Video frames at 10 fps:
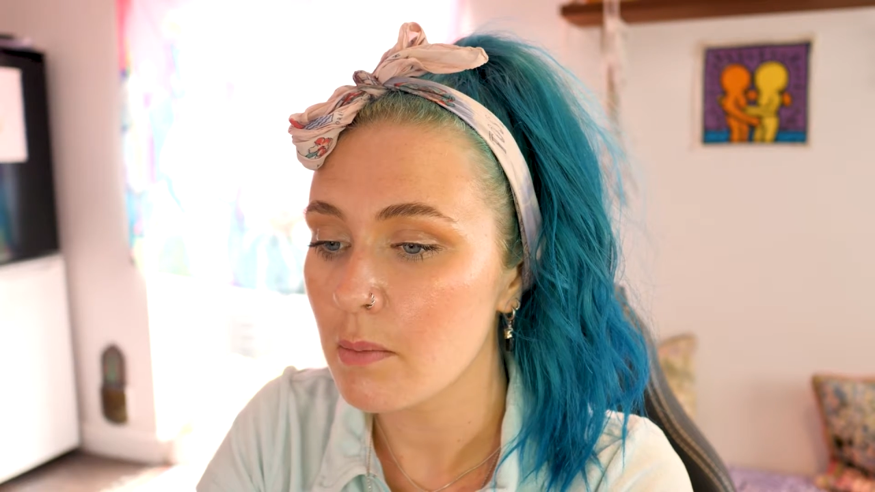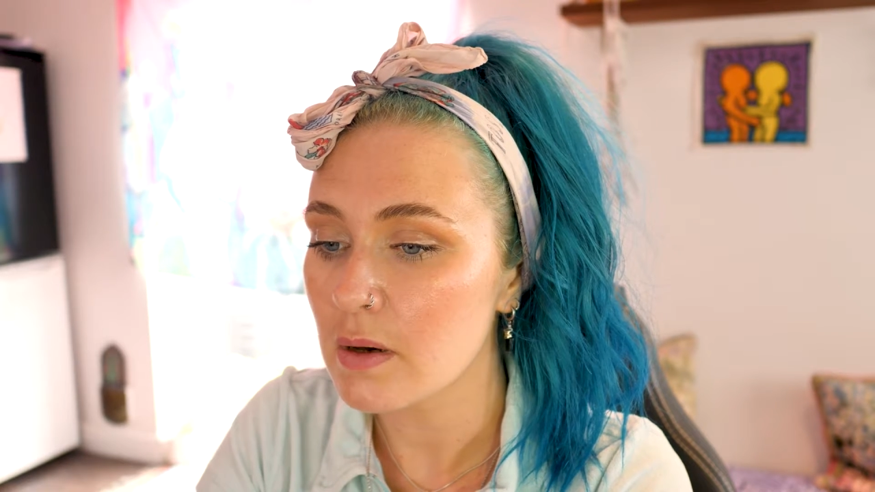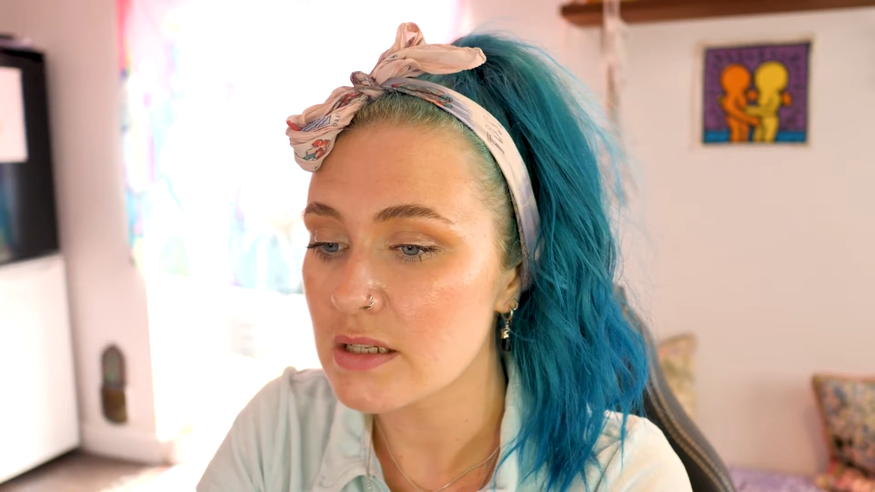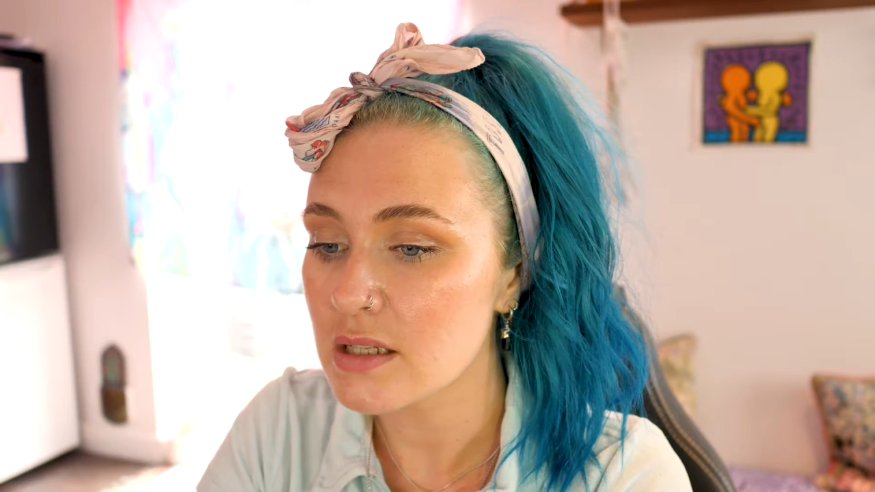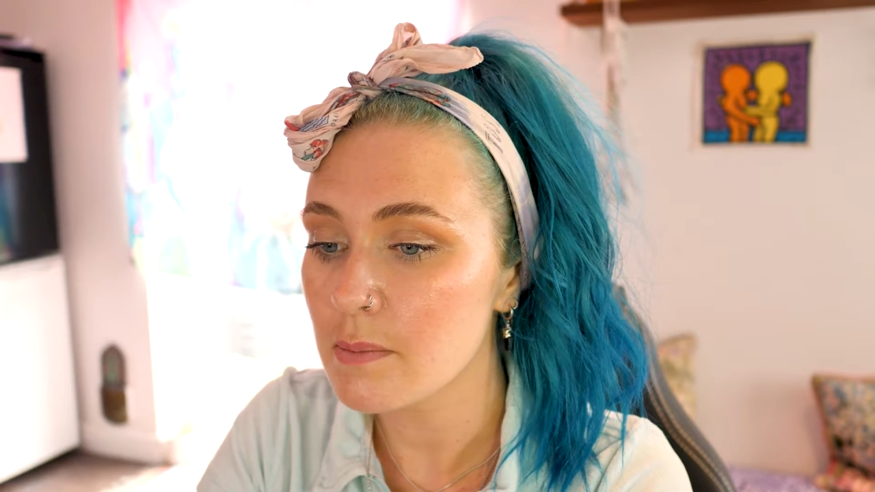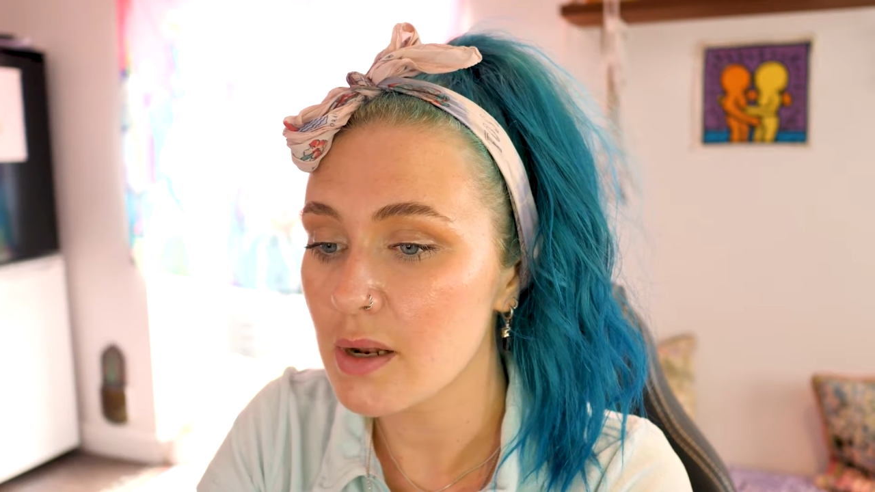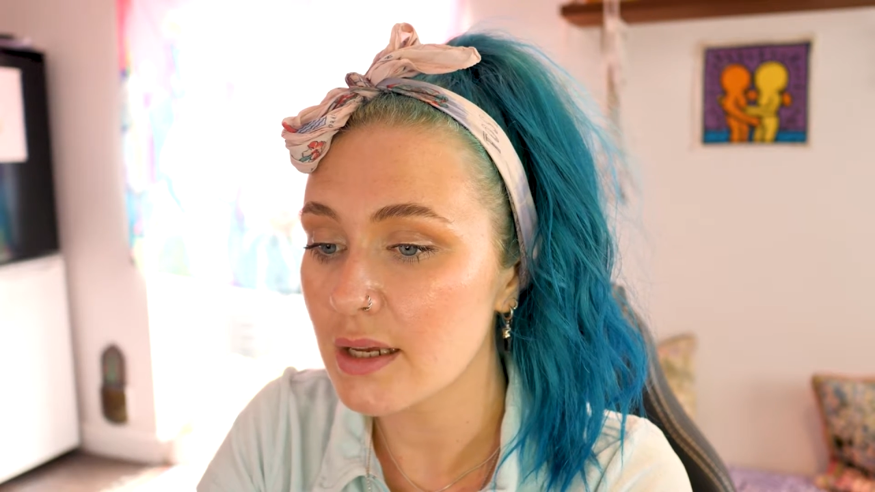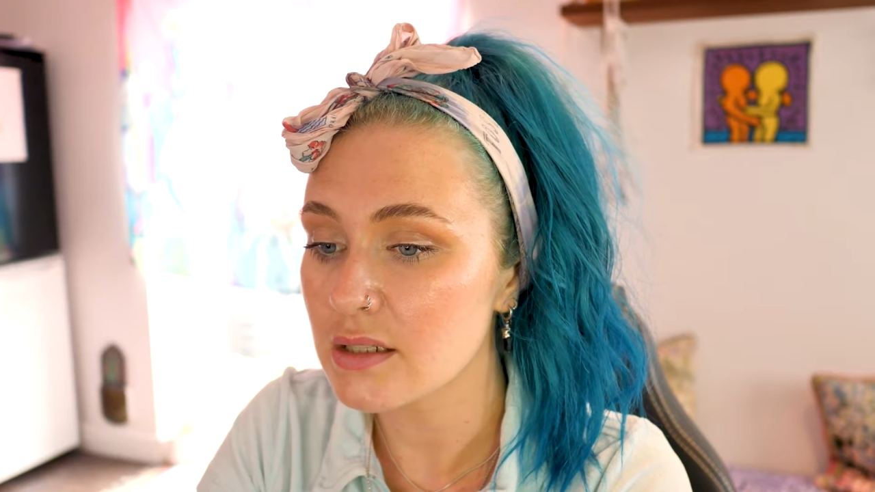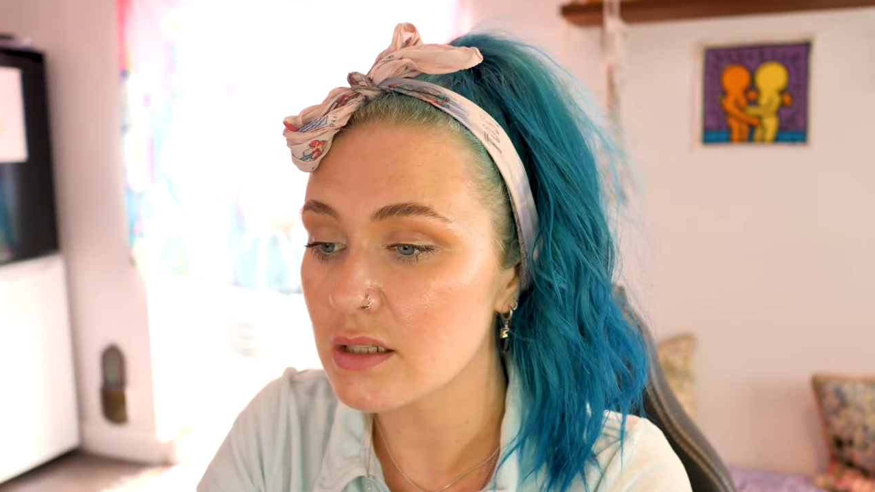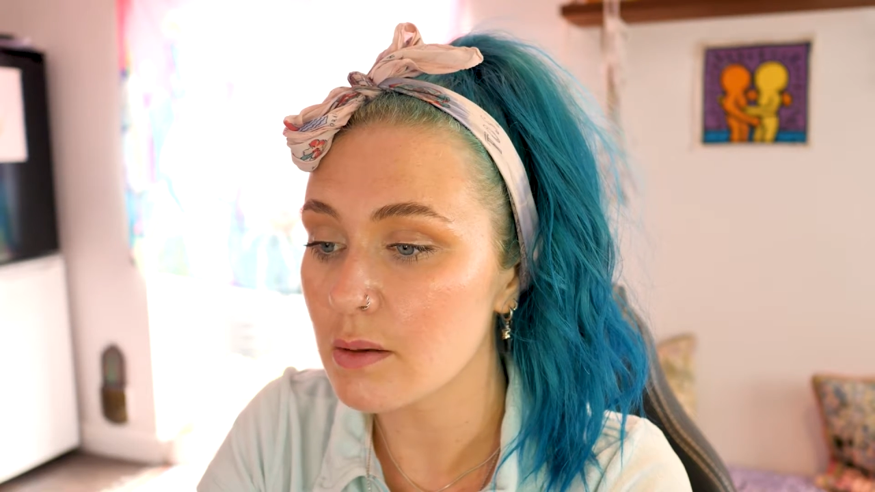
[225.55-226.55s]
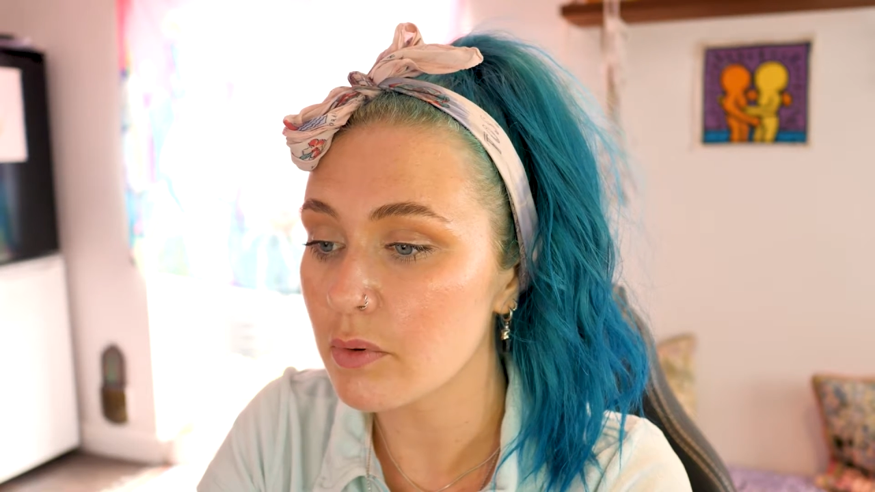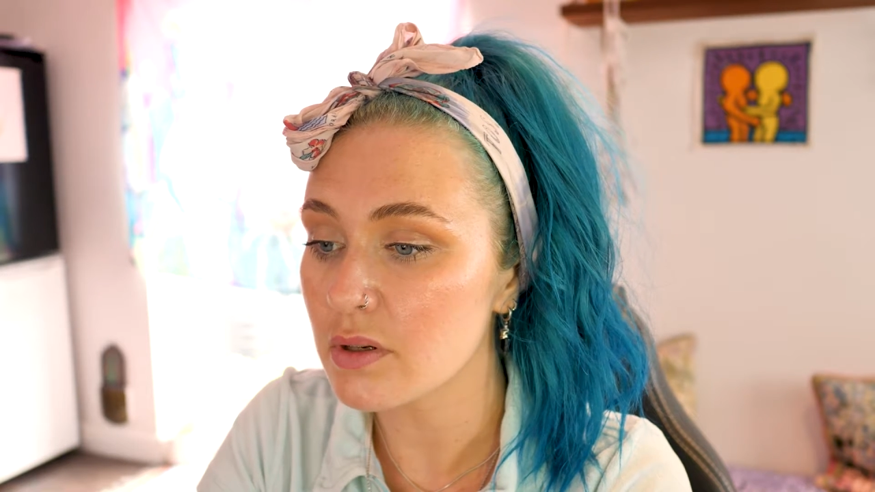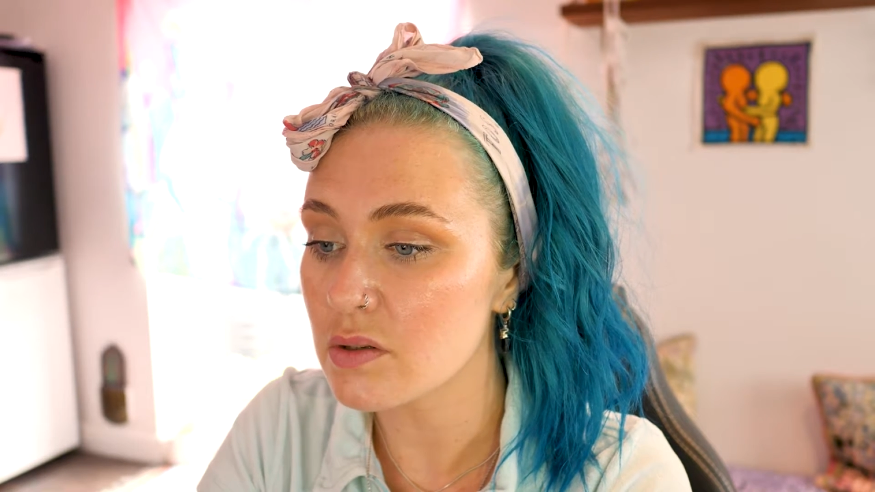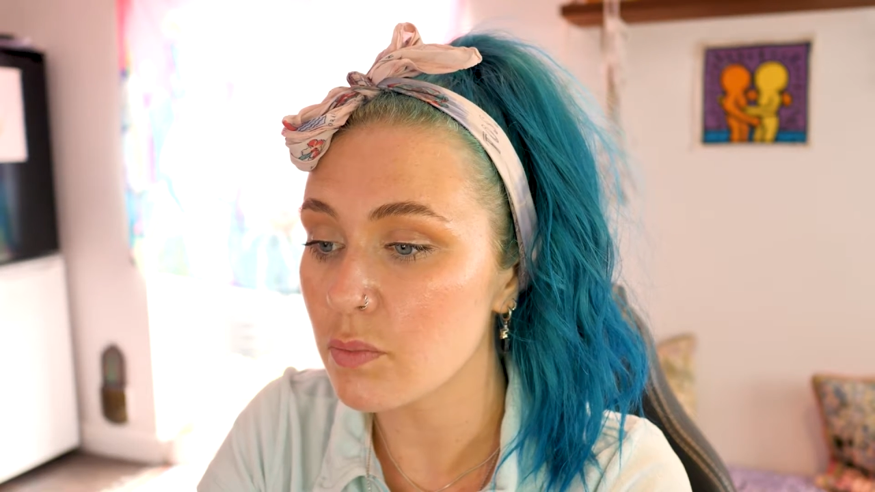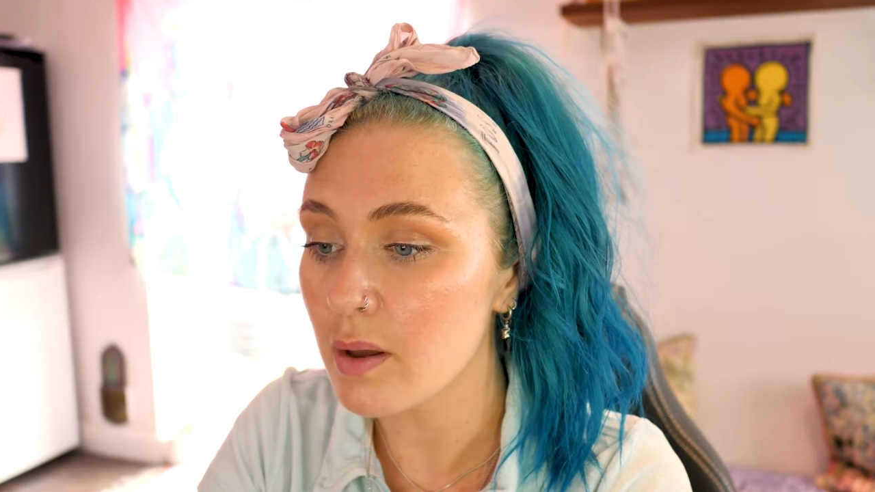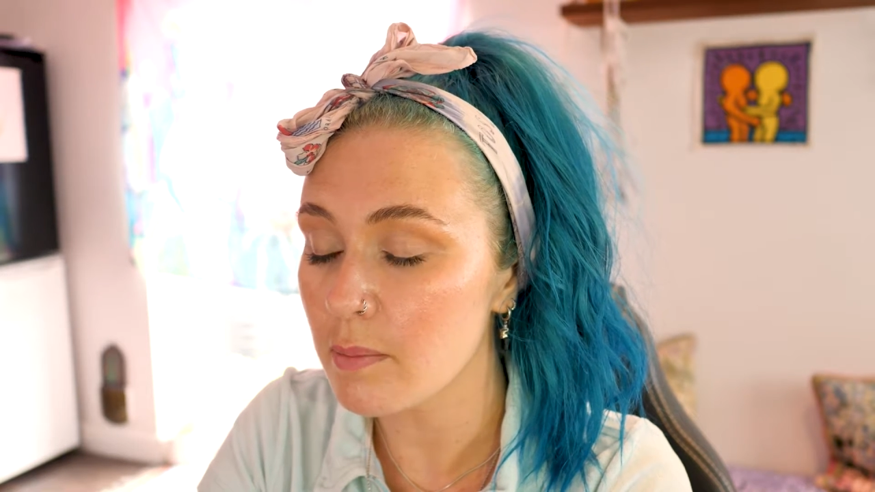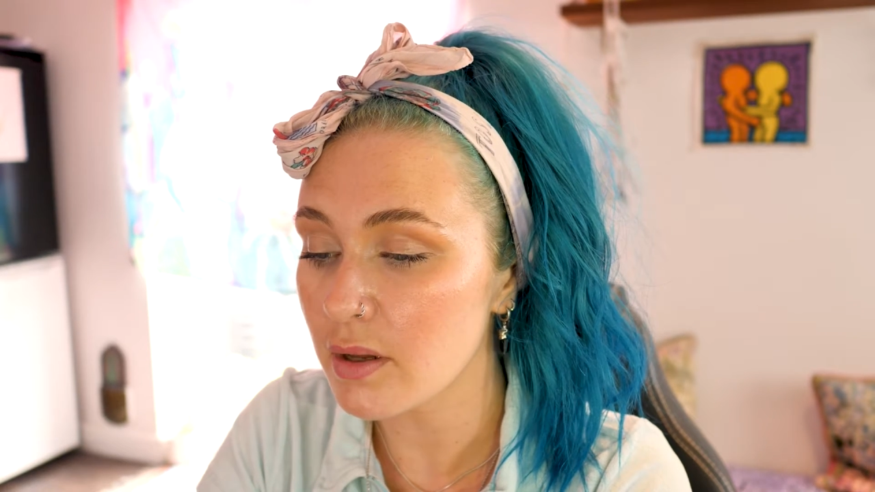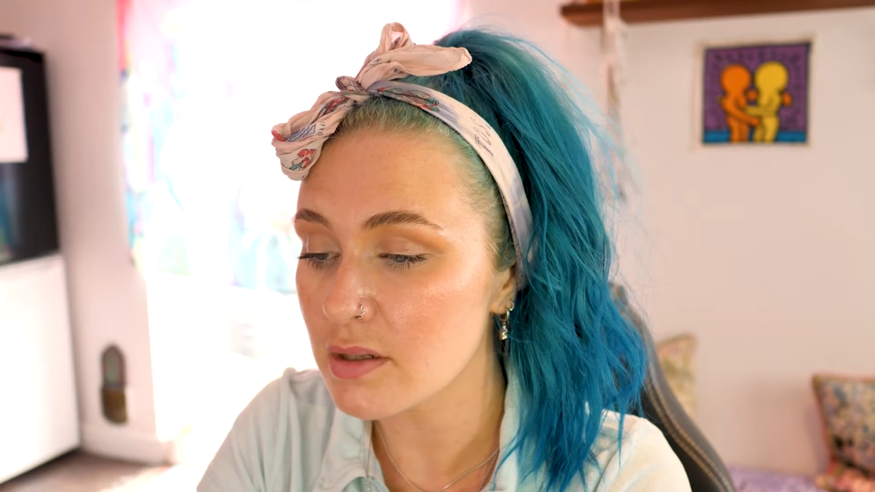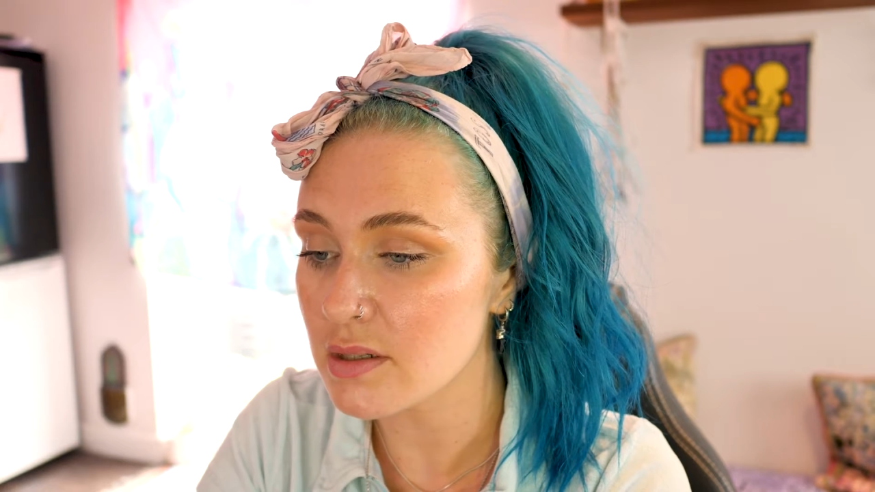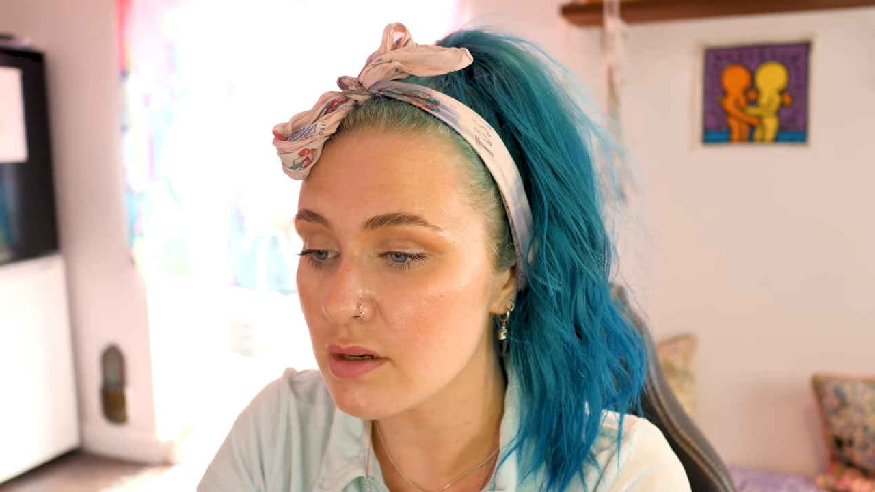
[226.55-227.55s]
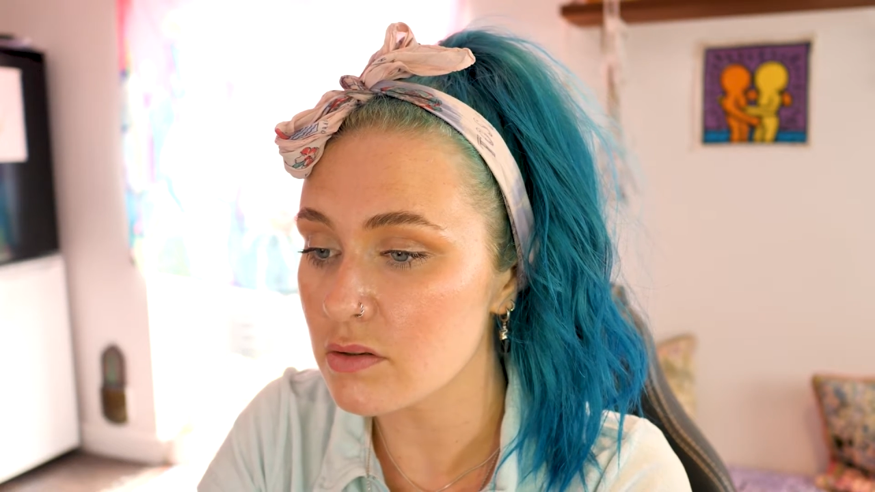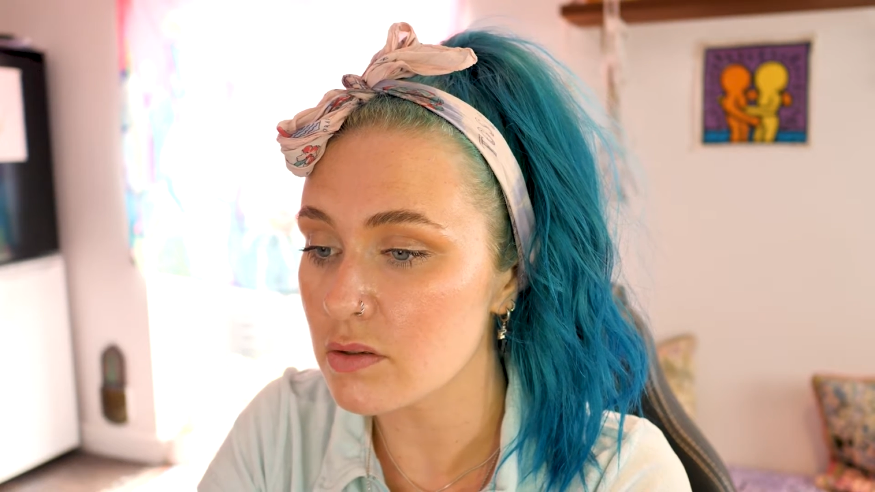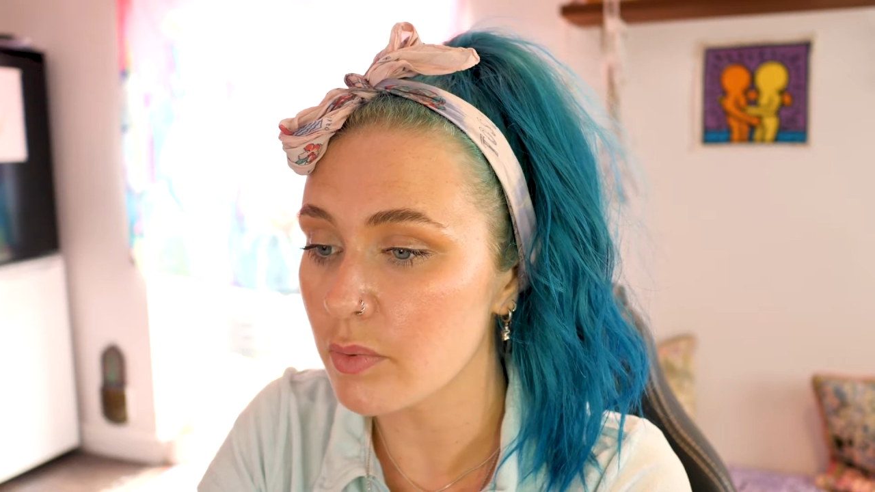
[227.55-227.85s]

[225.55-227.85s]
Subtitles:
by stimulating the body's white blood cells